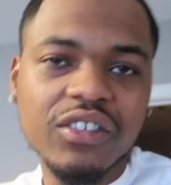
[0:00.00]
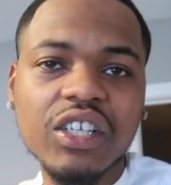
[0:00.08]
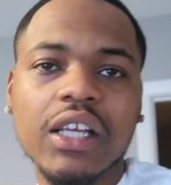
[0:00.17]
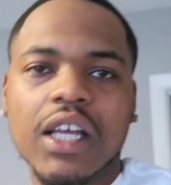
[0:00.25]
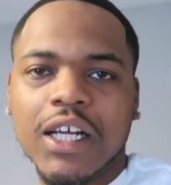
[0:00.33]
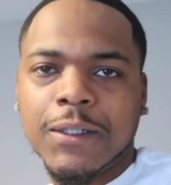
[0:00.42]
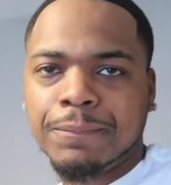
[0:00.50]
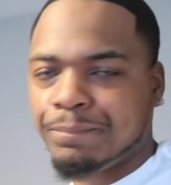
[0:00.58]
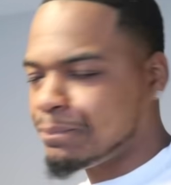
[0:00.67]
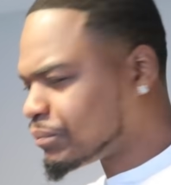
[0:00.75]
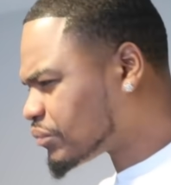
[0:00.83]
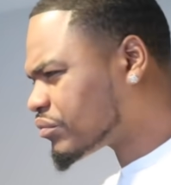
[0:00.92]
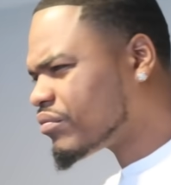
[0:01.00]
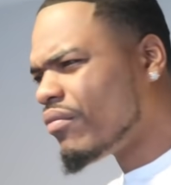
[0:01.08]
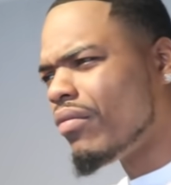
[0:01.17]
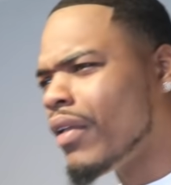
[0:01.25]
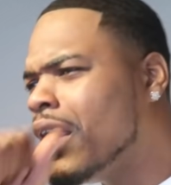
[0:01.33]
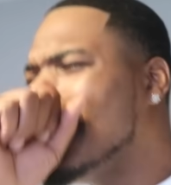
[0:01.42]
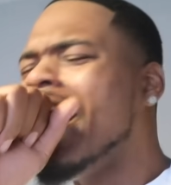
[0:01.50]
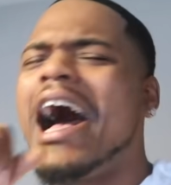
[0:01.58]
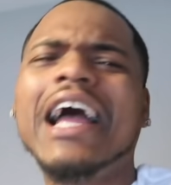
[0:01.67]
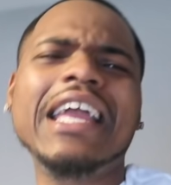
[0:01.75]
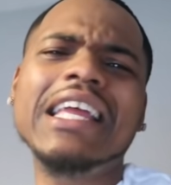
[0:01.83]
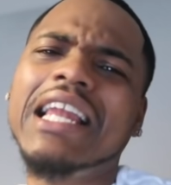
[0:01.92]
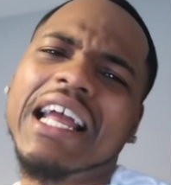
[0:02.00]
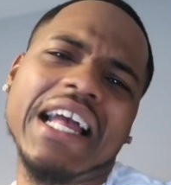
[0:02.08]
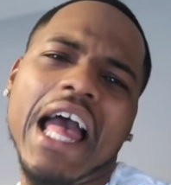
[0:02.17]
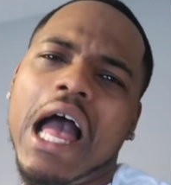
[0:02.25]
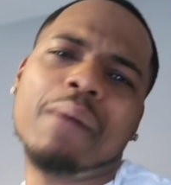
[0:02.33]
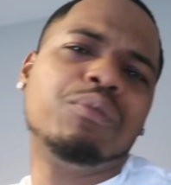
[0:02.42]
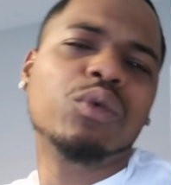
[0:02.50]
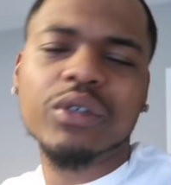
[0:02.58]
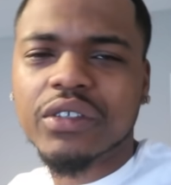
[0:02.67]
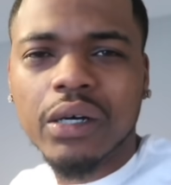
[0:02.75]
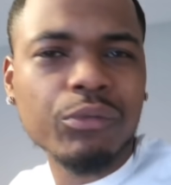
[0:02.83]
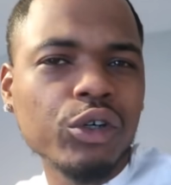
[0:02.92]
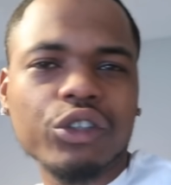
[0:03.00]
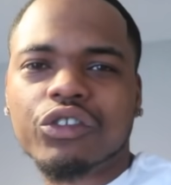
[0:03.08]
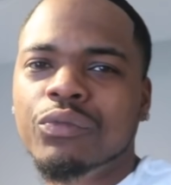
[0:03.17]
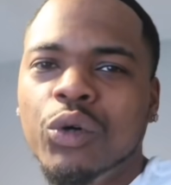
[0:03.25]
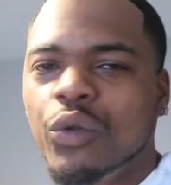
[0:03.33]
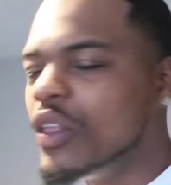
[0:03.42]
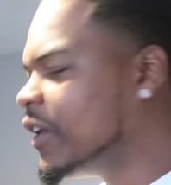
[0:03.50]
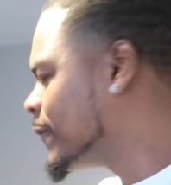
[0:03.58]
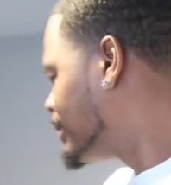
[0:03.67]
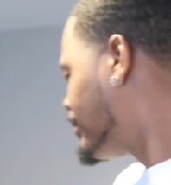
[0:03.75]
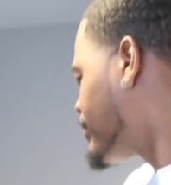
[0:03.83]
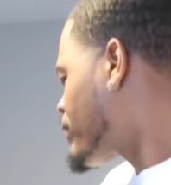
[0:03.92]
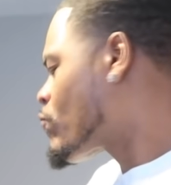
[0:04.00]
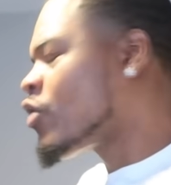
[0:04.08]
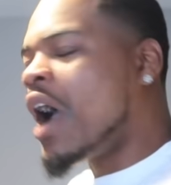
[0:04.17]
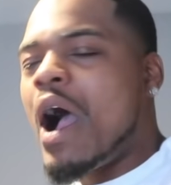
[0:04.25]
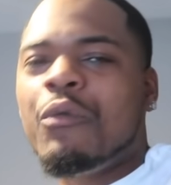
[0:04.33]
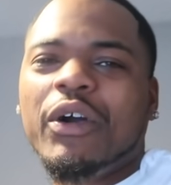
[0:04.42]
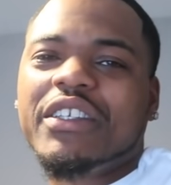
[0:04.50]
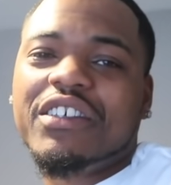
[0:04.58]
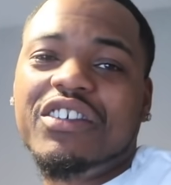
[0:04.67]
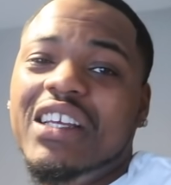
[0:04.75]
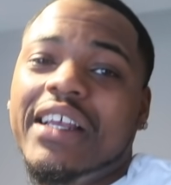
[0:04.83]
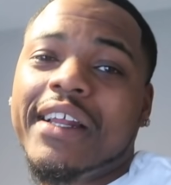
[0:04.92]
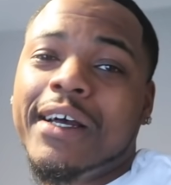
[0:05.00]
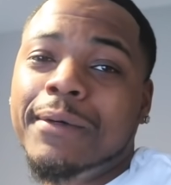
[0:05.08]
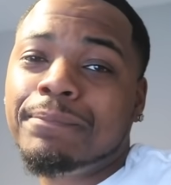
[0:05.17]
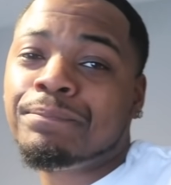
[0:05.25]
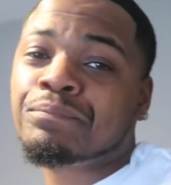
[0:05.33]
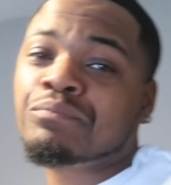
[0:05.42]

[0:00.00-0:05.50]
she get up. I eat like an apple or somewhere, smoothie. I wait till she get up,